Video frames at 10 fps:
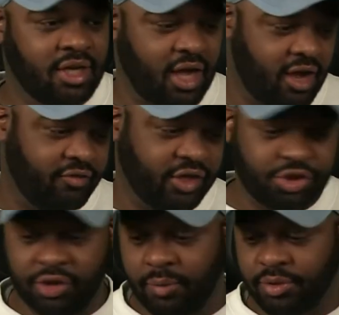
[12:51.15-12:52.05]
of issue
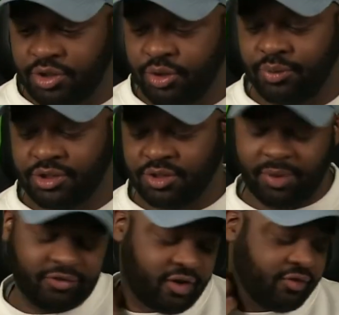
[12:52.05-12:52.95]
number 2, which is my
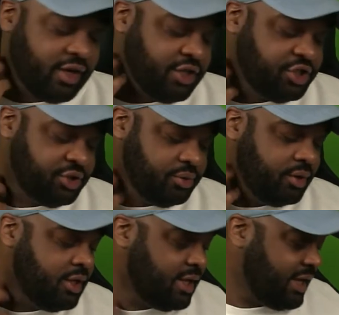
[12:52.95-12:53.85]
favorite issue,
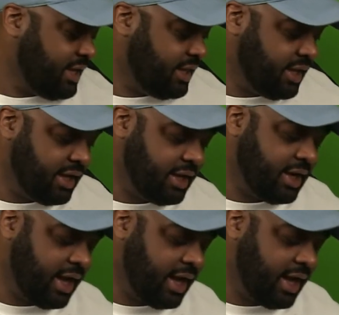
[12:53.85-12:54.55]
and then